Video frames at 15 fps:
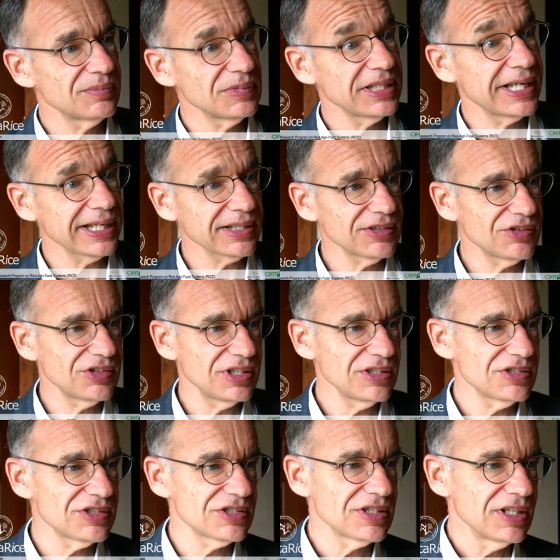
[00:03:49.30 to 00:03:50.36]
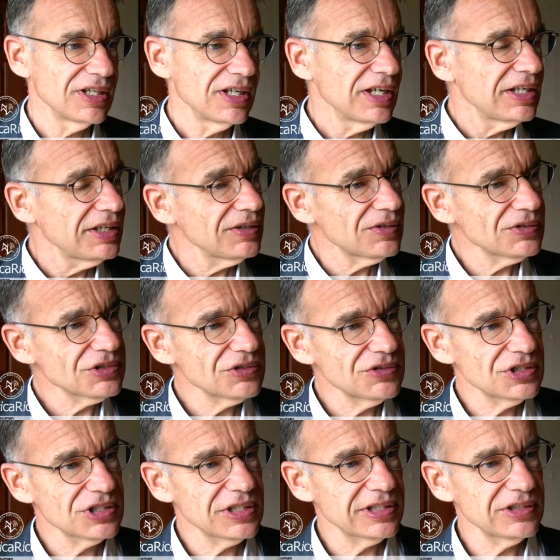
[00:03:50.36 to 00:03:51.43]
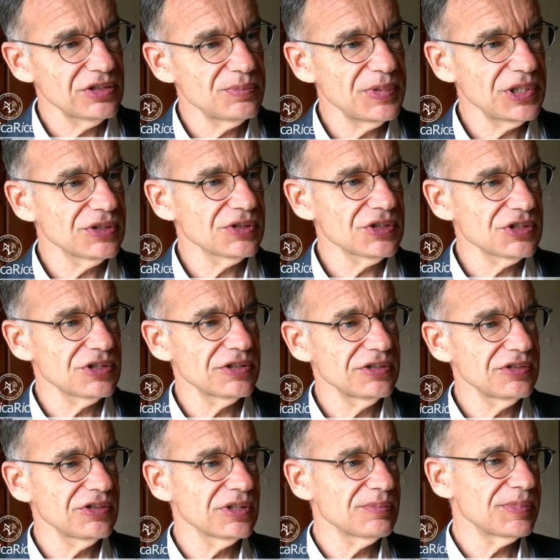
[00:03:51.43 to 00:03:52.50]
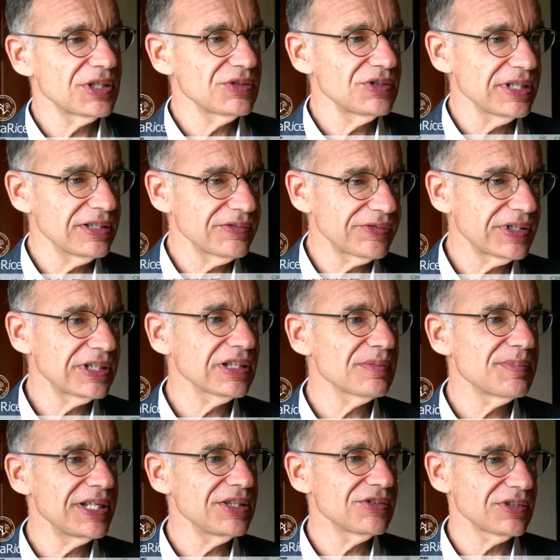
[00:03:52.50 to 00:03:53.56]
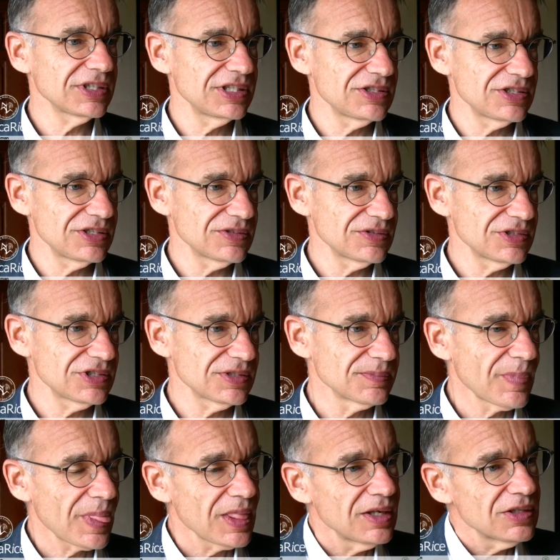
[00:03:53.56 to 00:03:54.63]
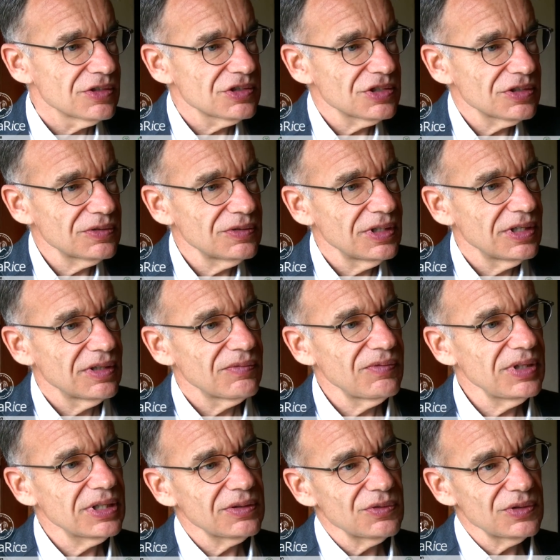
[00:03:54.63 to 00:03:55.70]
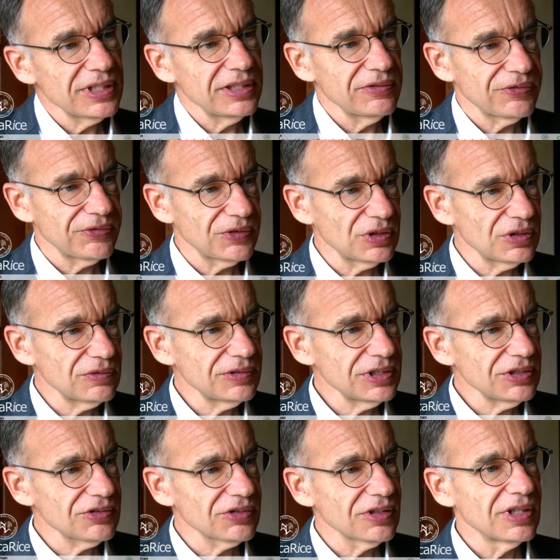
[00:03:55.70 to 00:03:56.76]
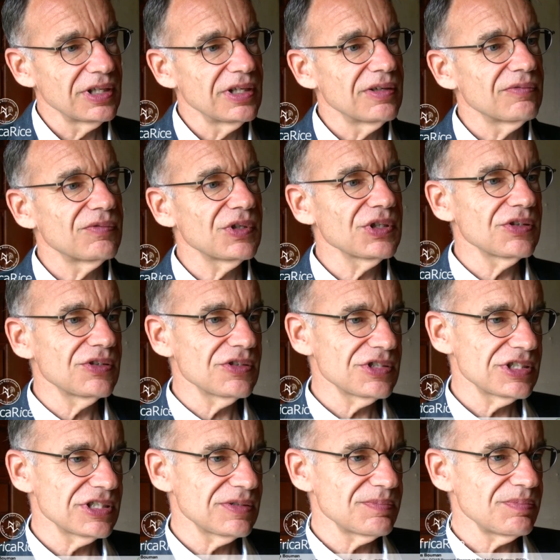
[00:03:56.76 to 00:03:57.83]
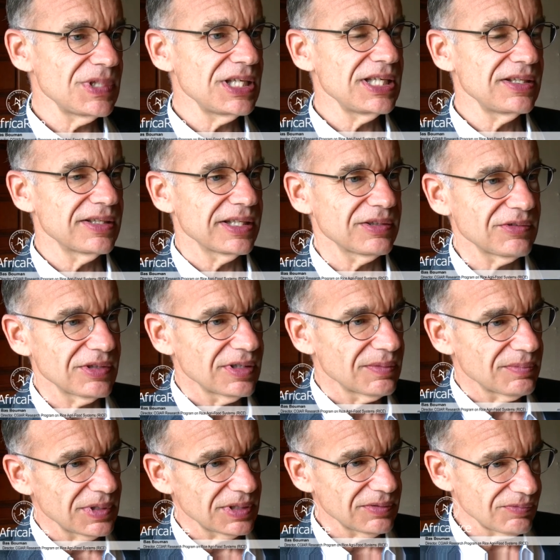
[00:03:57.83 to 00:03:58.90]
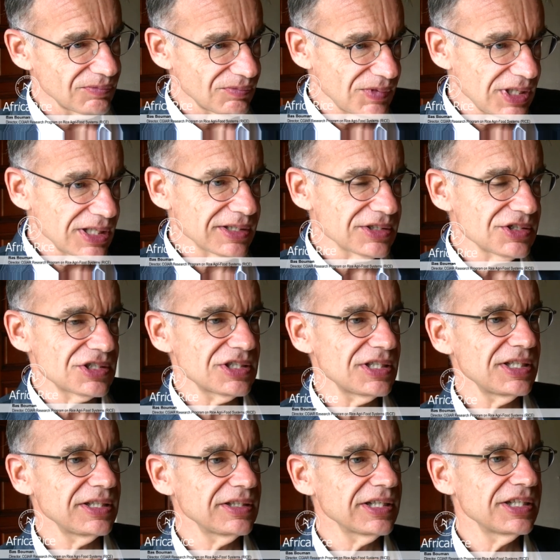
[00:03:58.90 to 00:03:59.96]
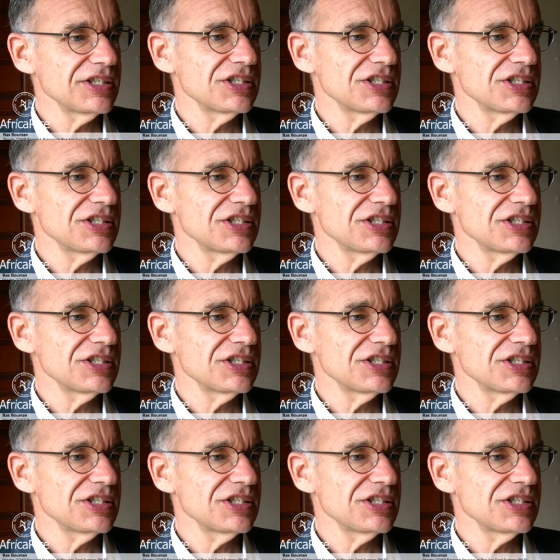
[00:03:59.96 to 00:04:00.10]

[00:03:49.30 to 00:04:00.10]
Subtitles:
guarantees. They also start to be concerned about the environmental issues. So we are looking forward. What does it mean that we are seeing a